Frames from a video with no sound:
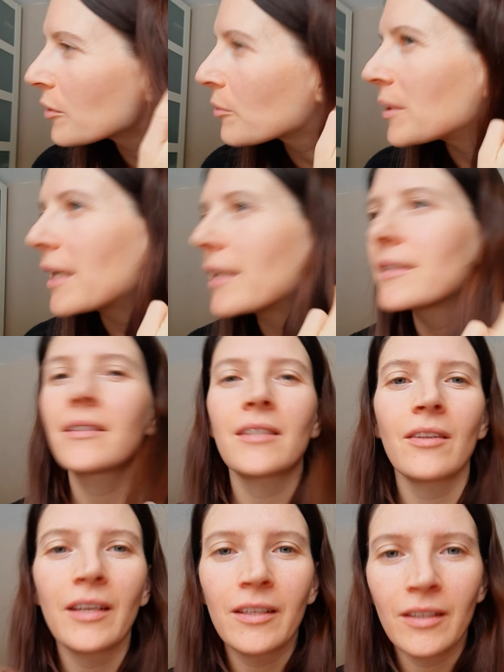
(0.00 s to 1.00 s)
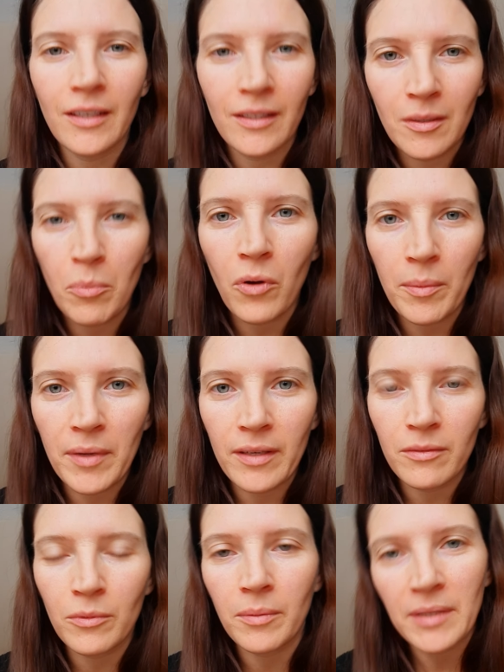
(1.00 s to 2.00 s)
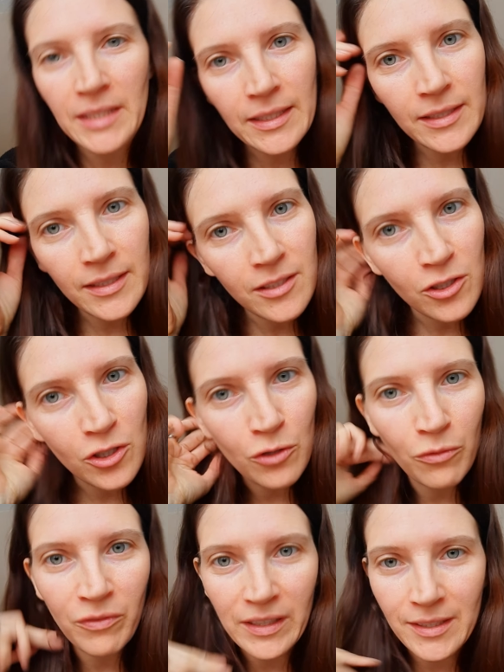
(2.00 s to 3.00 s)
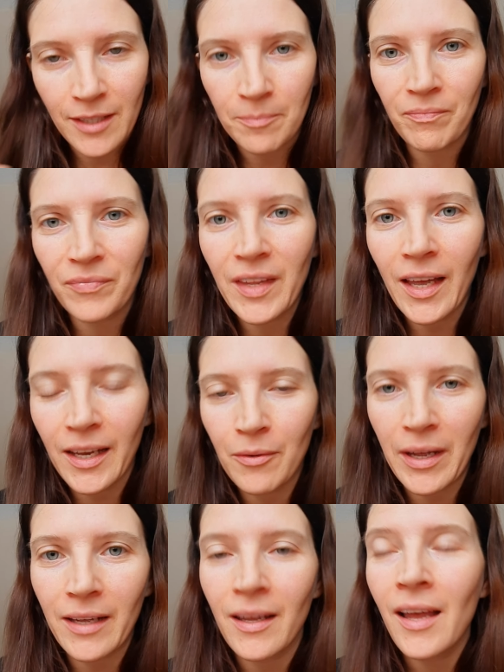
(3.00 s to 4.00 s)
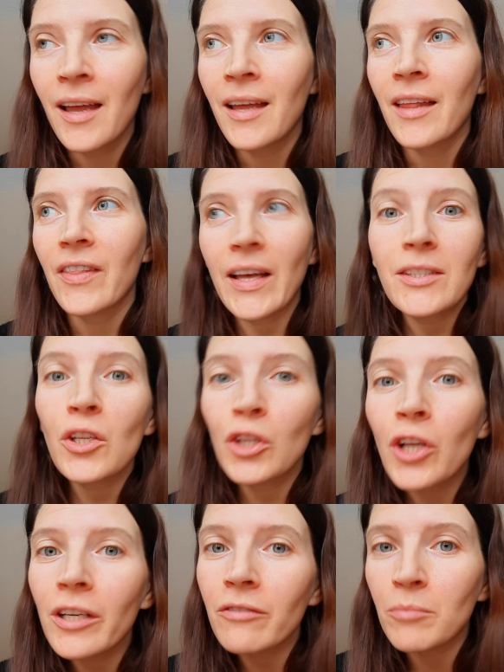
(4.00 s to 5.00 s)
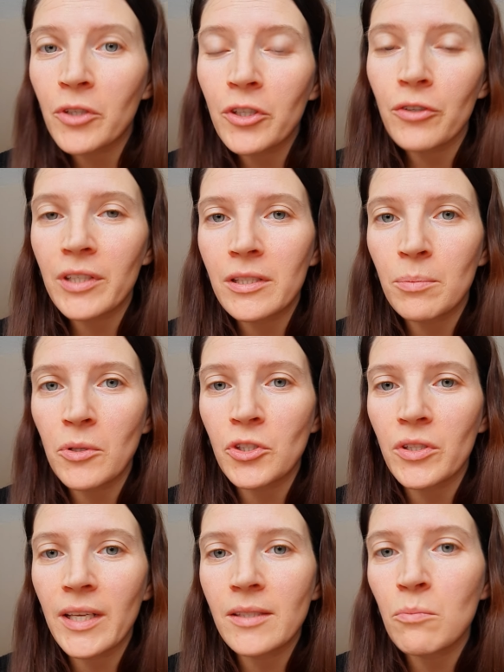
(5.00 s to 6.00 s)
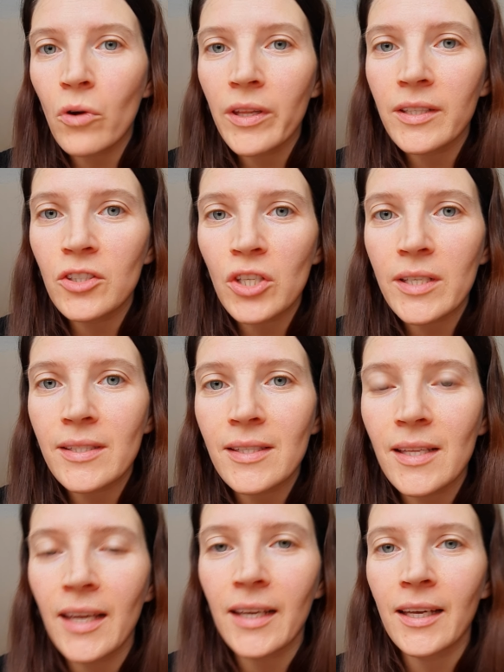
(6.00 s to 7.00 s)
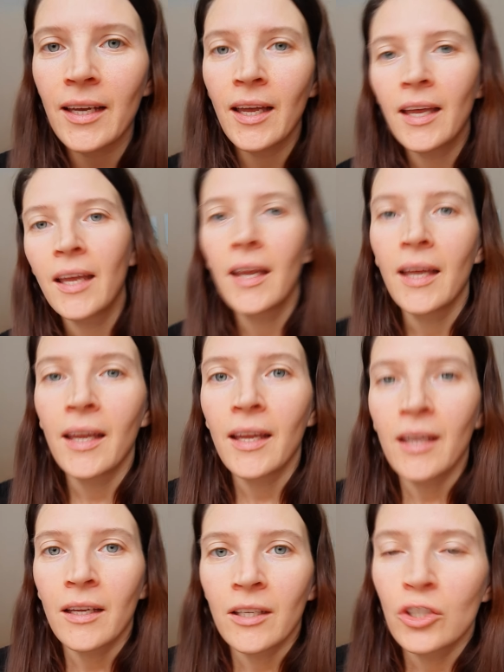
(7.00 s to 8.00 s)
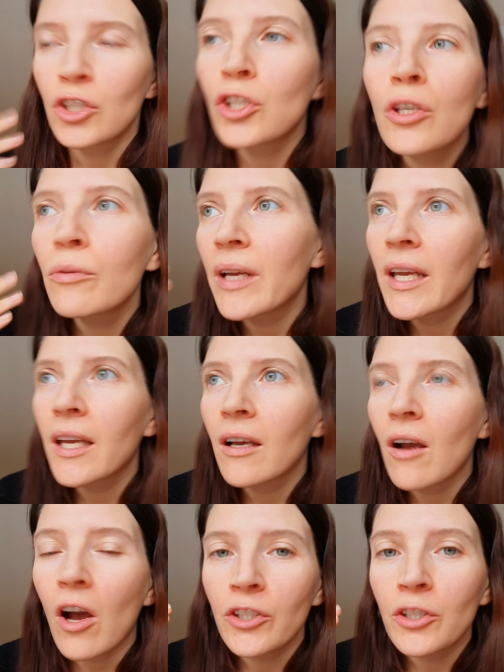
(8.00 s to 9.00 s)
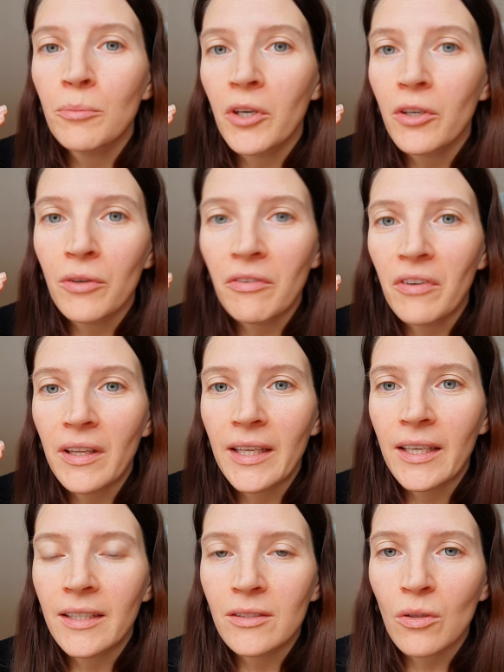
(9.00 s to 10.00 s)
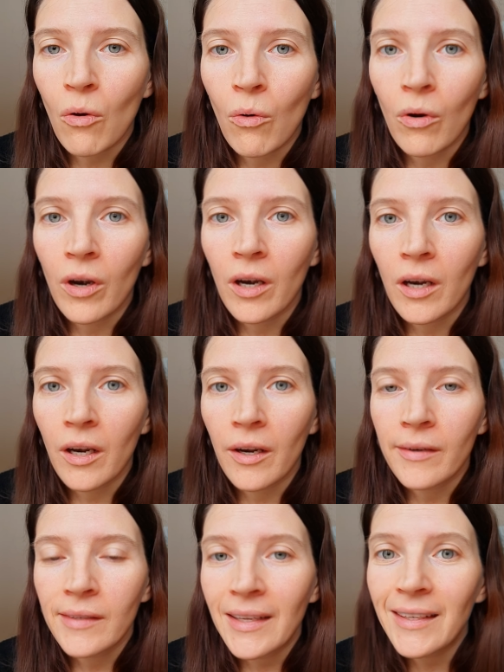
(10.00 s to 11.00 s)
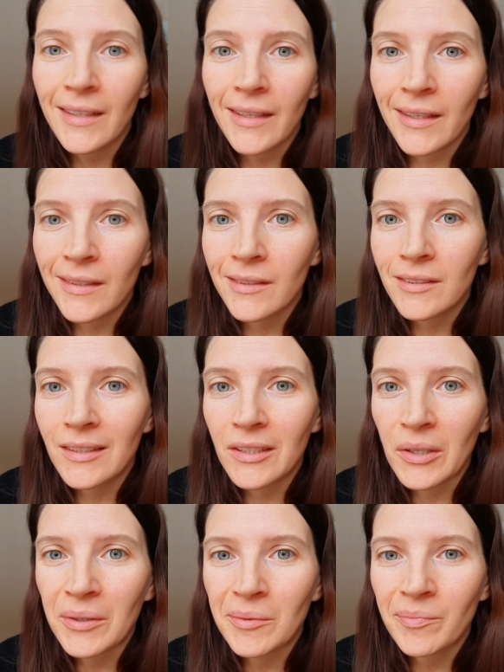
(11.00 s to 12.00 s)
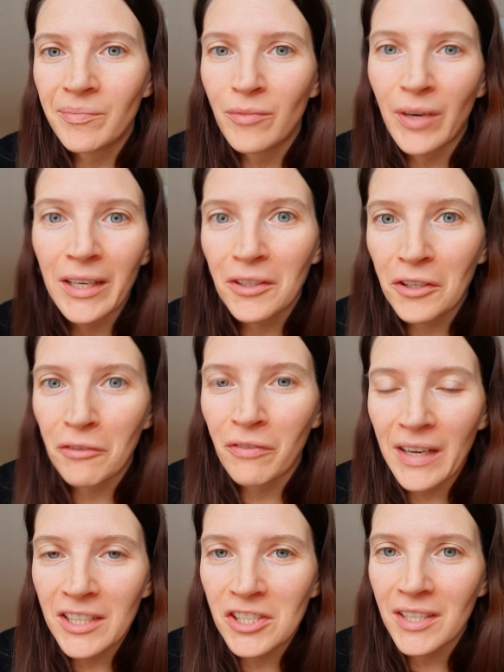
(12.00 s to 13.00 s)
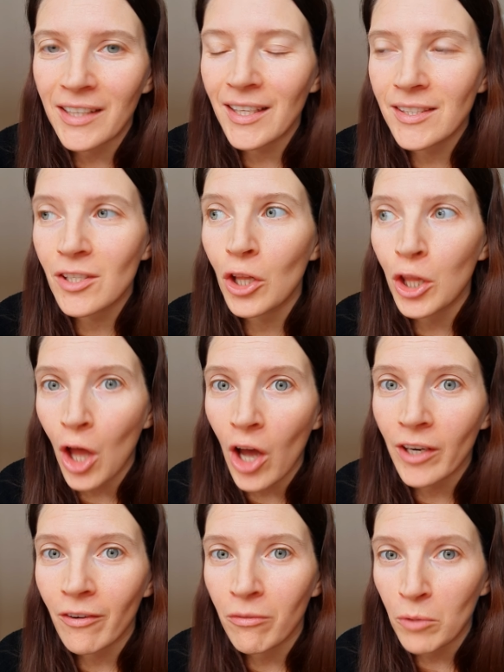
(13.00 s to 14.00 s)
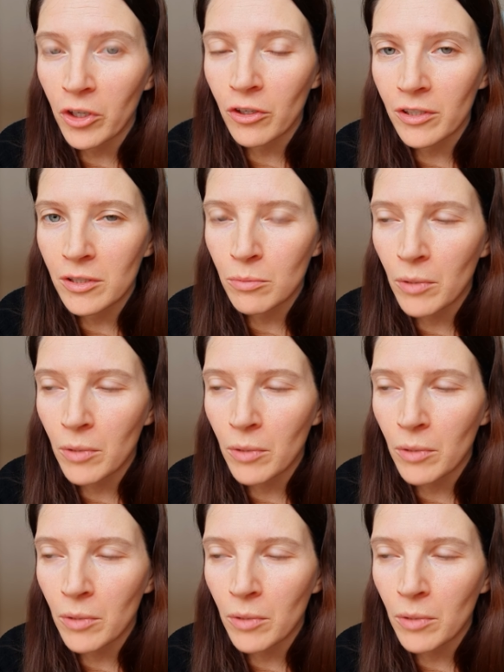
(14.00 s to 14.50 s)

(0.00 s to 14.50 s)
or three days until I could get an appointment with my dentist to fix it. Anyway, that's a lot of mercury exposure. That's more than just like chewing on your mercury fillings or eating, you know, regular fish, like that's a lot of mercury